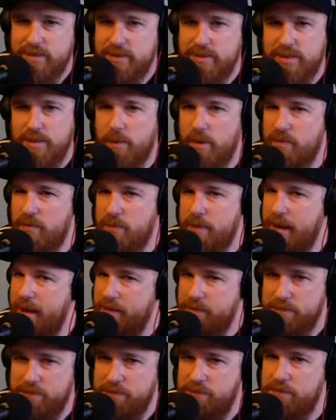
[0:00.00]
Some of them
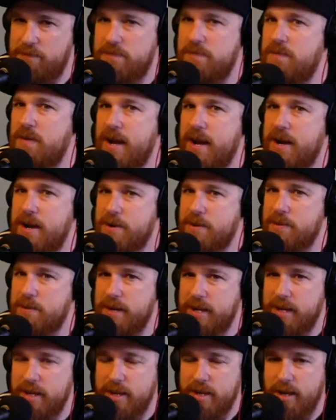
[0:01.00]
have
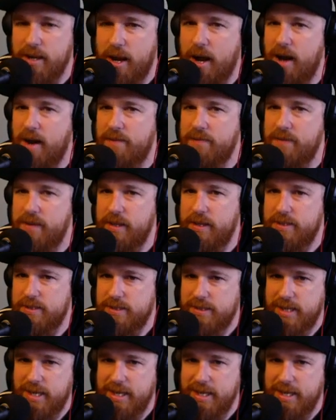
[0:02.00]
very obvious